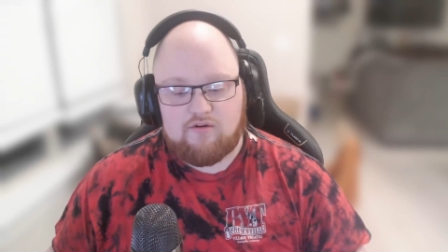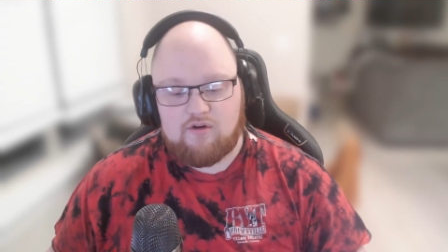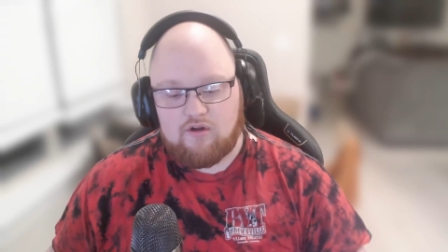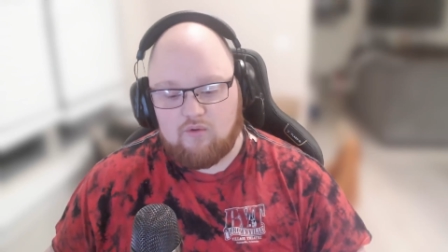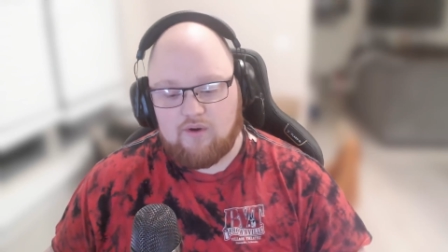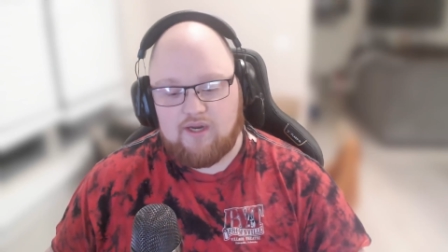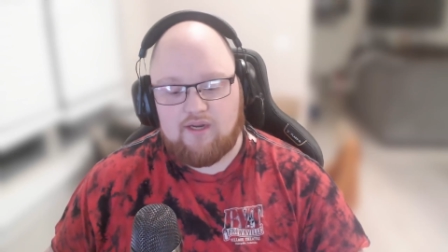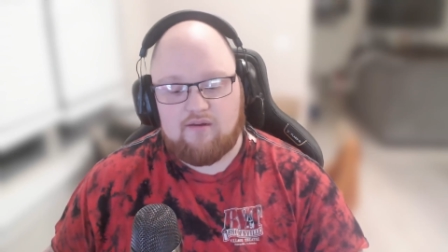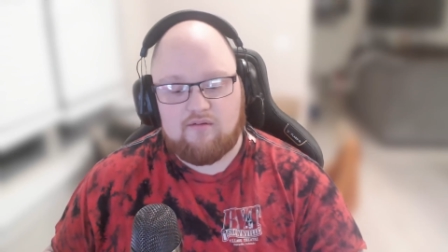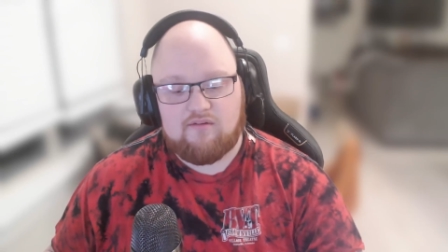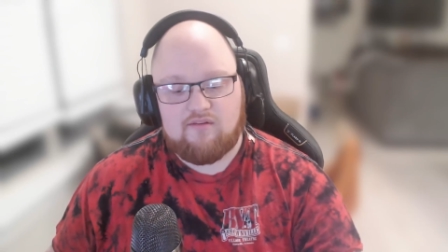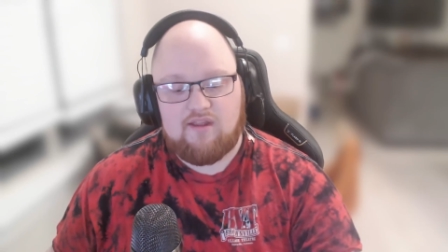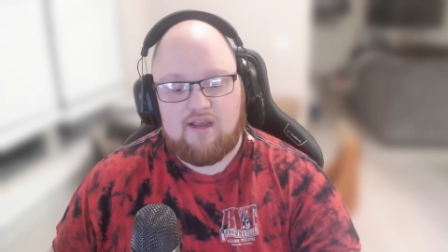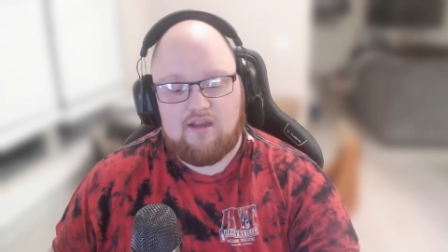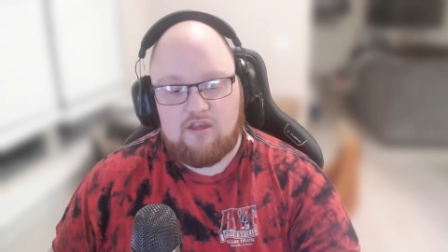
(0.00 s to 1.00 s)
knowing
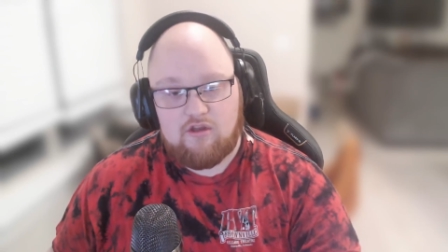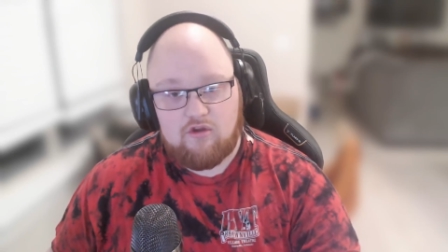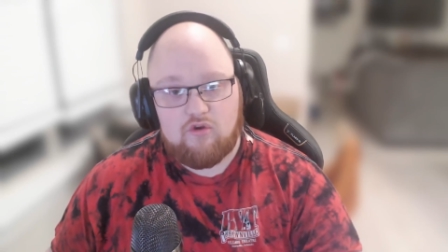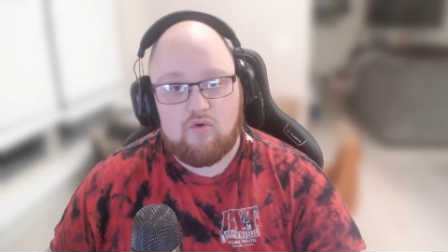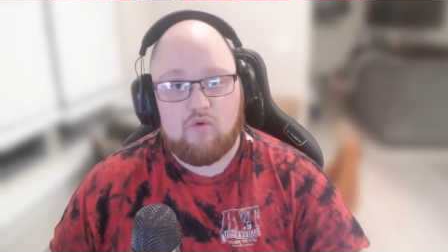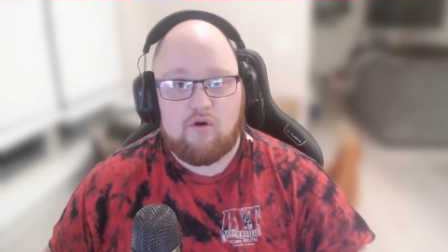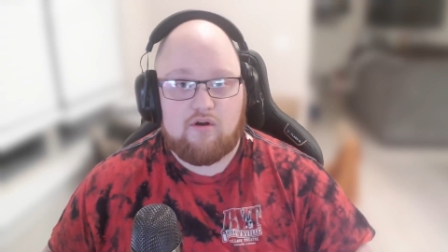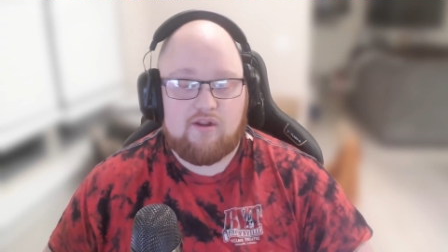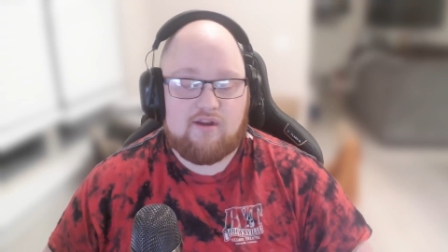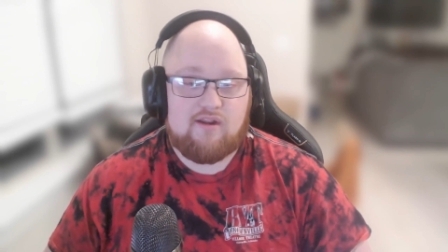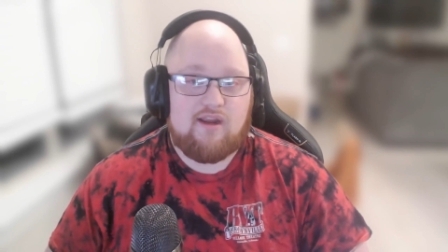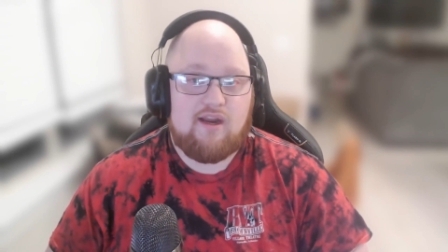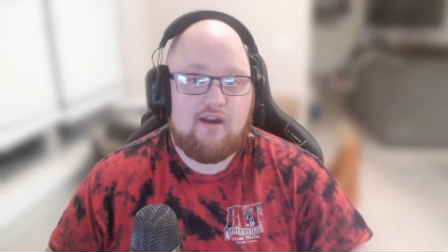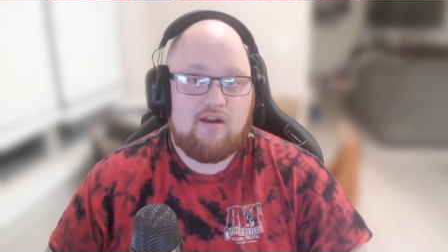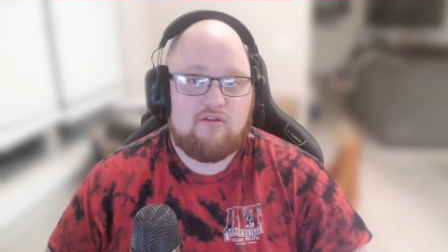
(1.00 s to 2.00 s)
that you are
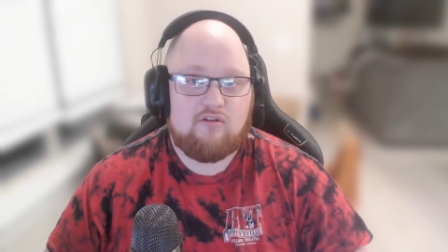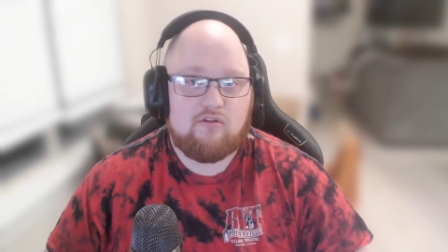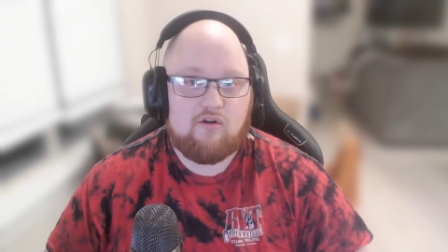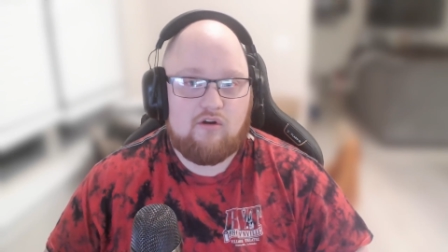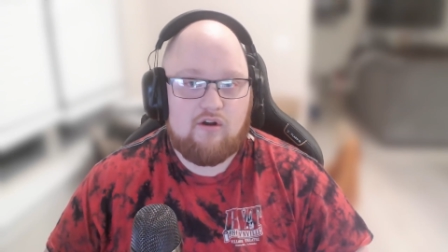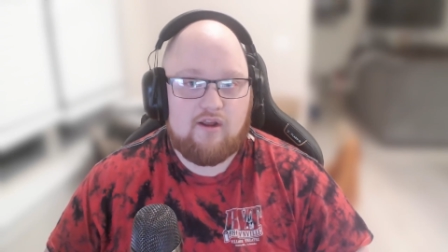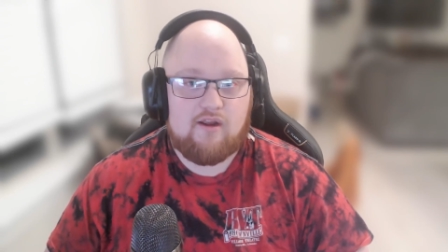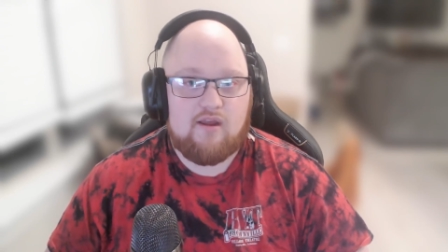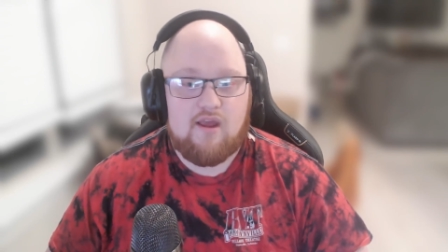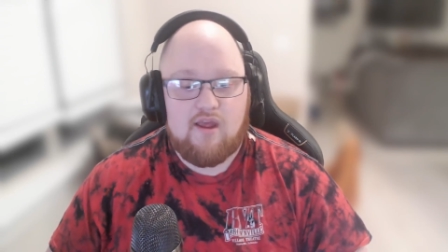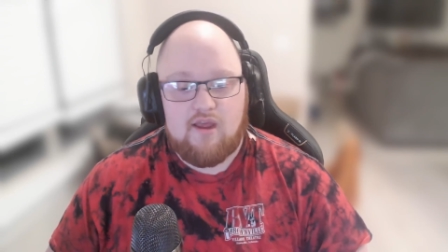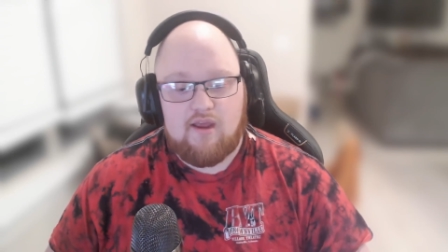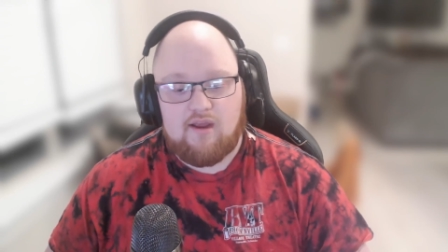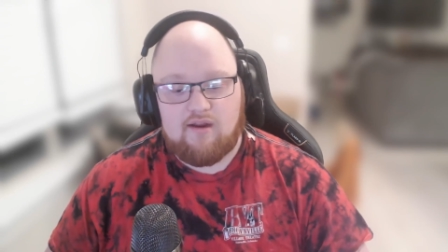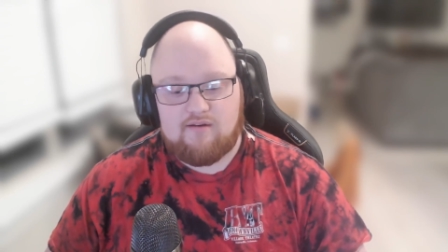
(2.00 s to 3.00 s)
dedicated to learning
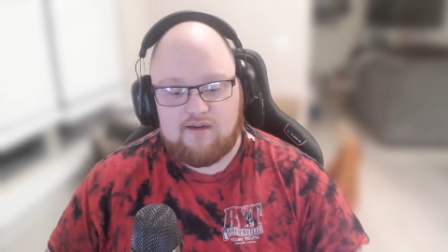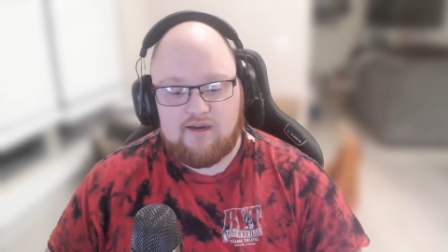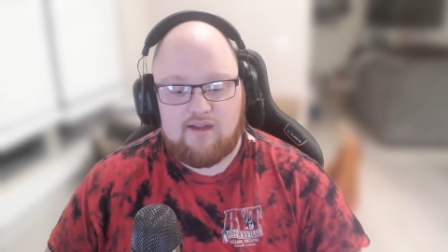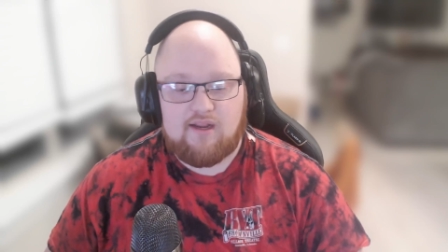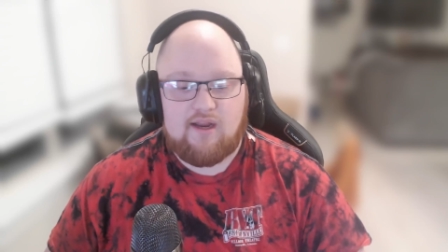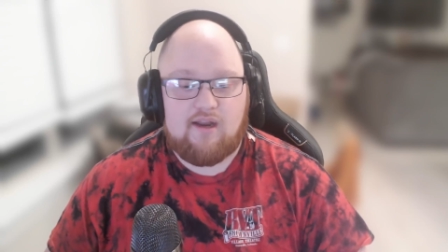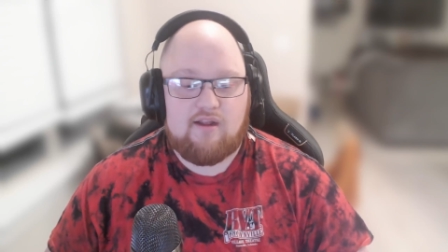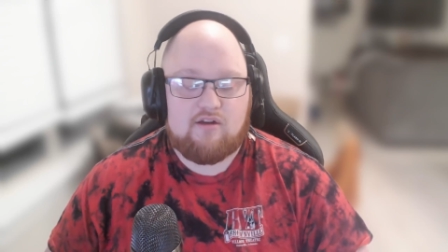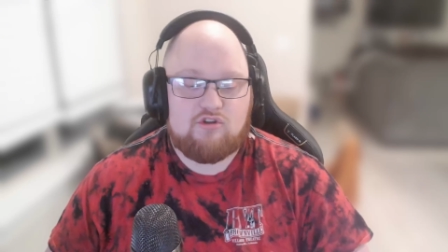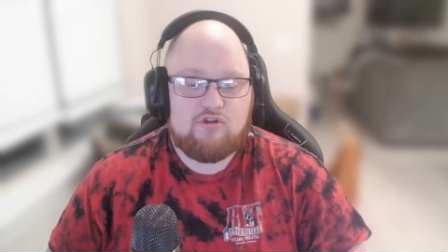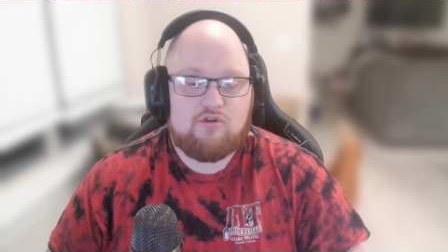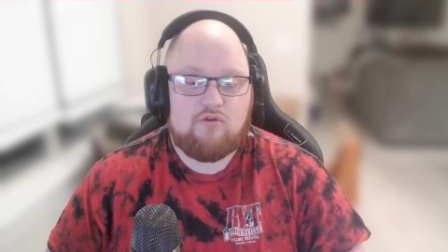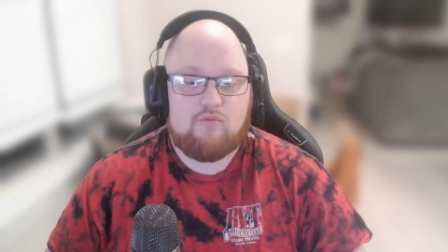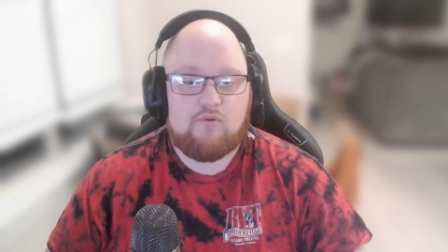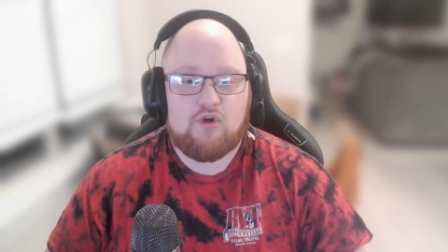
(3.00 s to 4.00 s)
and dedicating
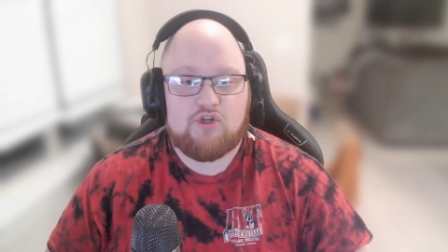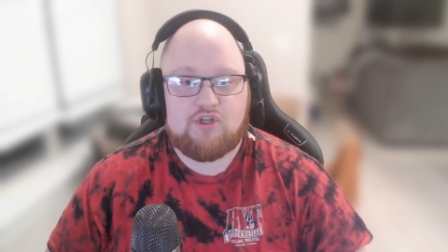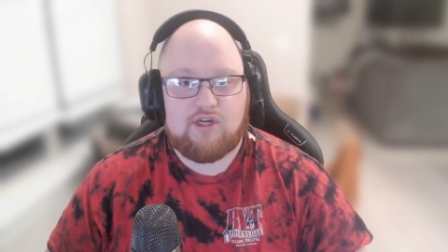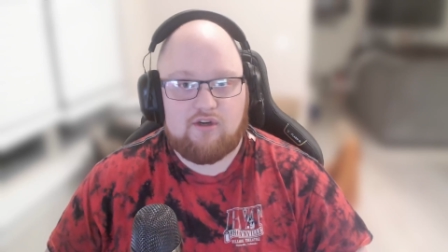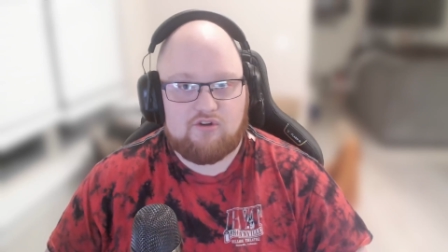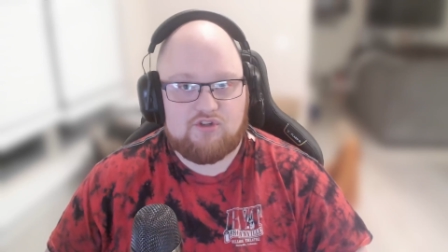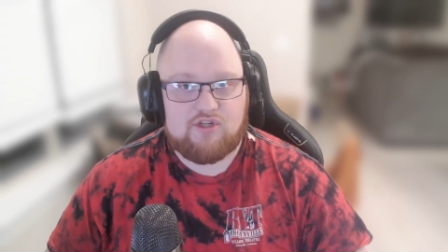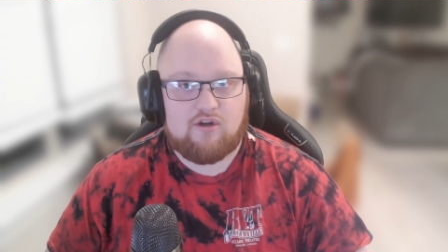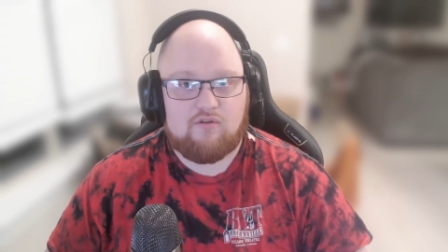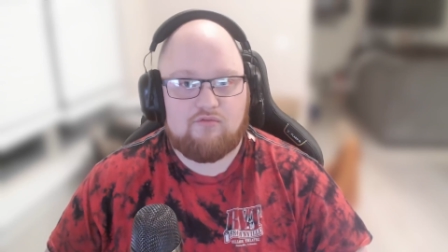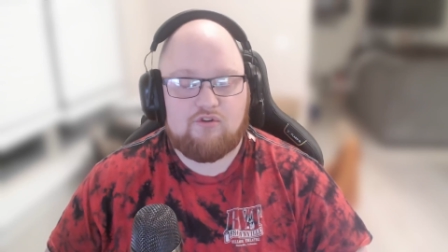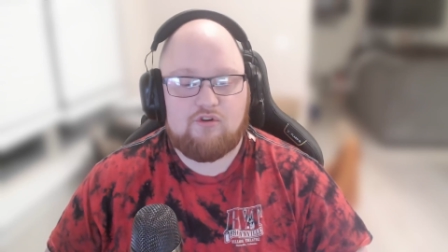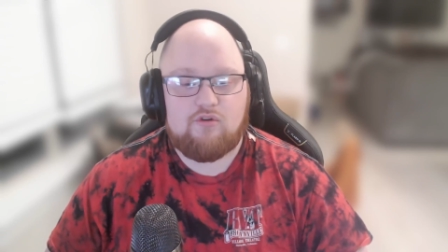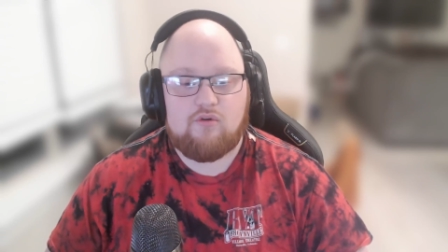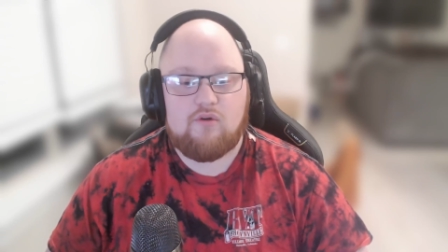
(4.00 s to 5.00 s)
to pushing yourself
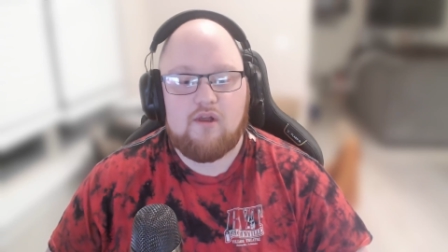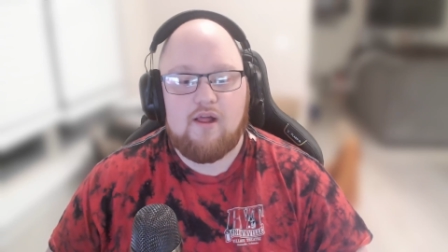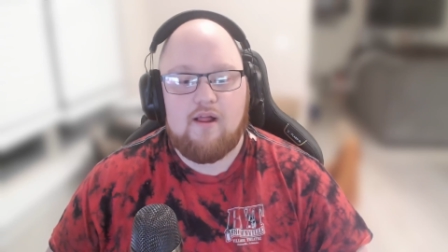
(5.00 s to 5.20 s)
to